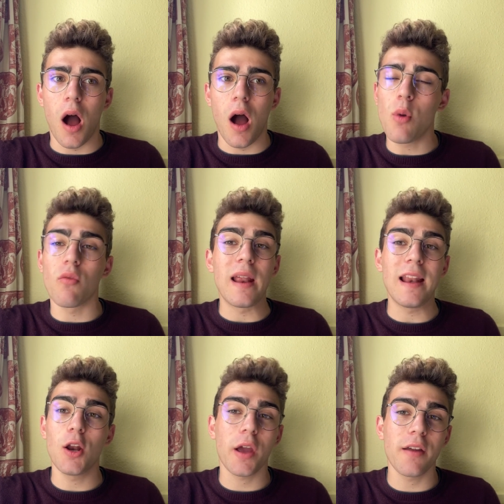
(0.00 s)
I'm not
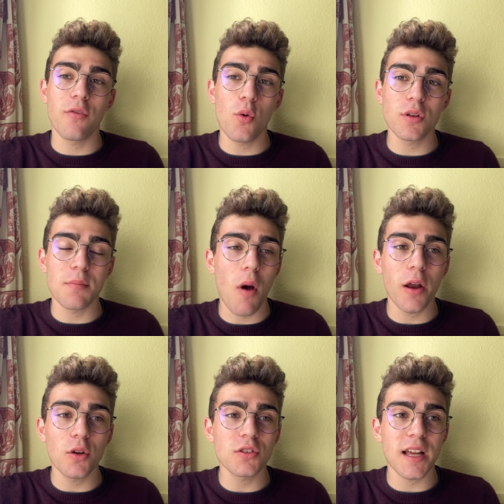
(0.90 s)
really looking forward to
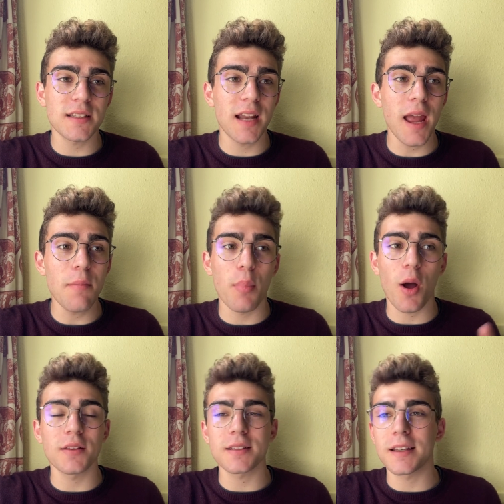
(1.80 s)
mine on Saturday,
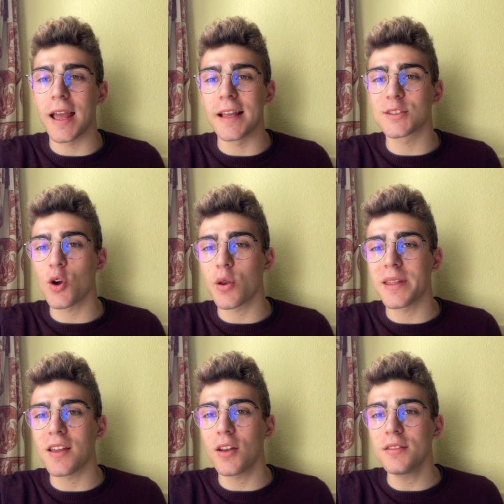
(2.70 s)
but it's got to
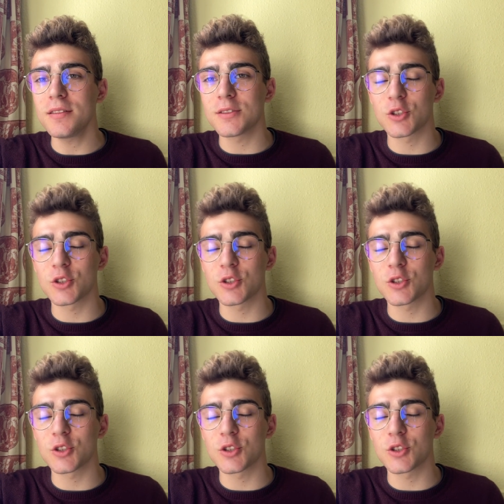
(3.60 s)
be done,